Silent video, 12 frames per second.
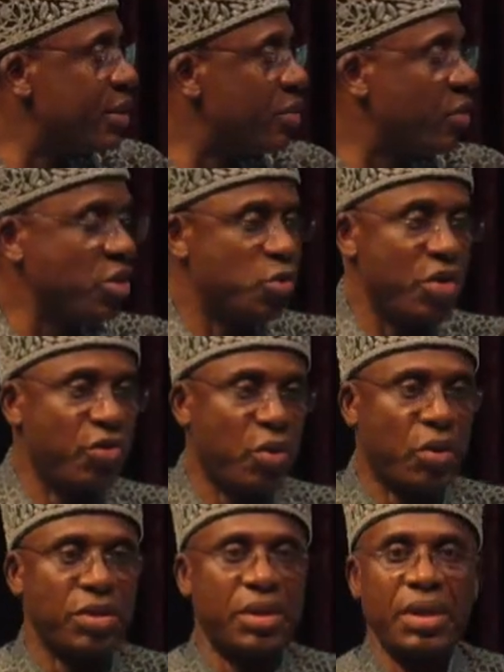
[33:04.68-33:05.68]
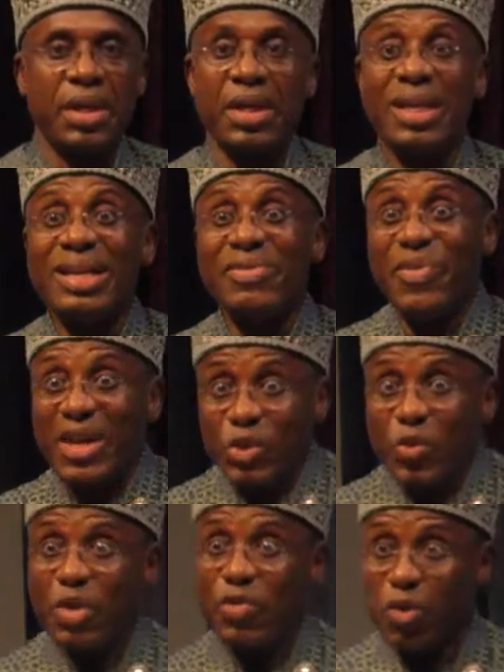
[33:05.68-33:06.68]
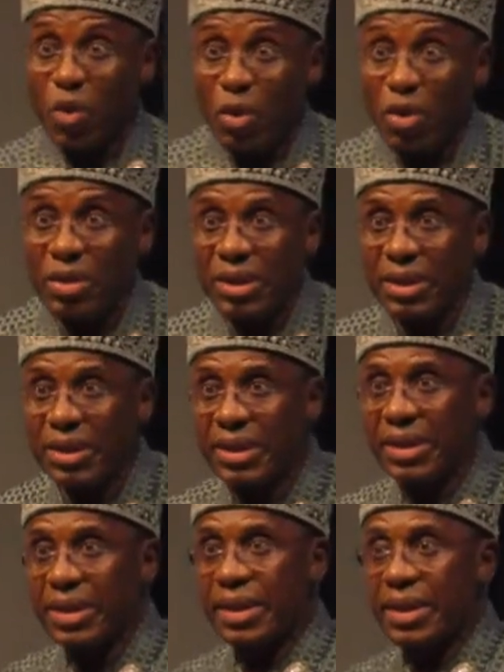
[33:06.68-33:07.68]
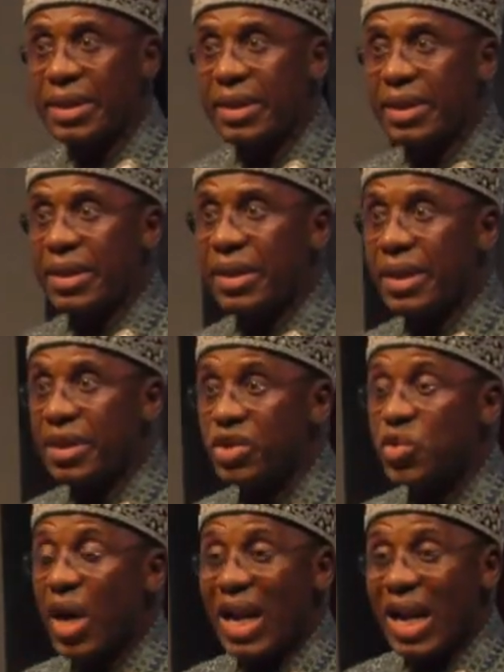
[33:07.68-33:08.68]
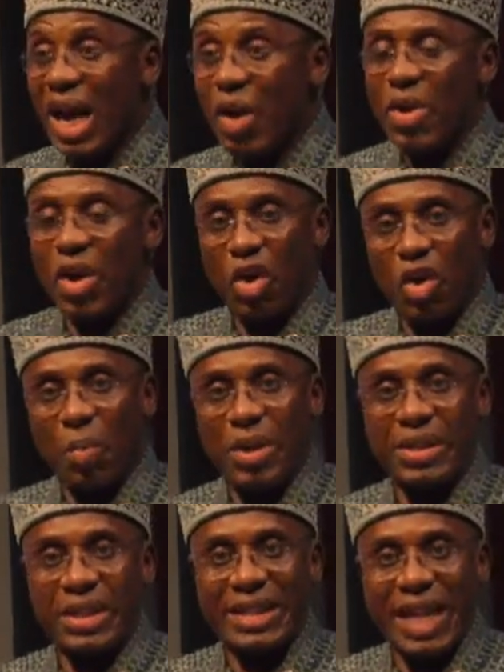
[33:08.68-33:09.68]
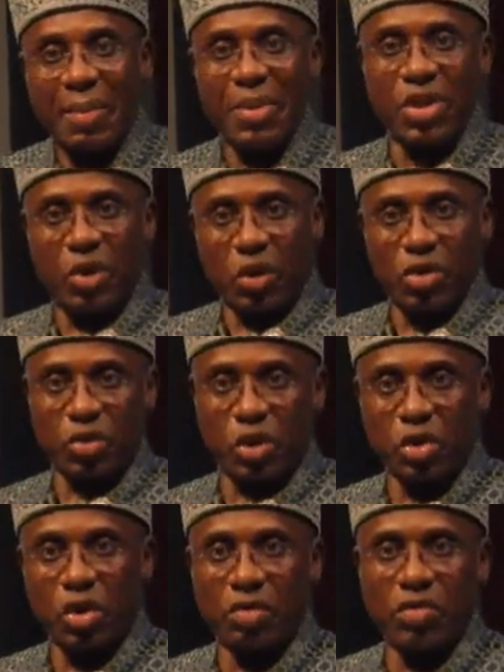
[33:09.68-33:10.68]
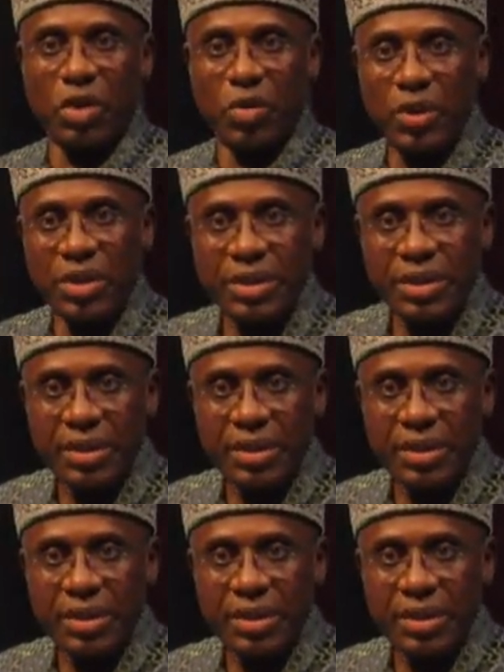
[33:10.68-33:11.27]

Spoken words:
what's the way forward? The best way forward is to allow economics to determine the construction of railway.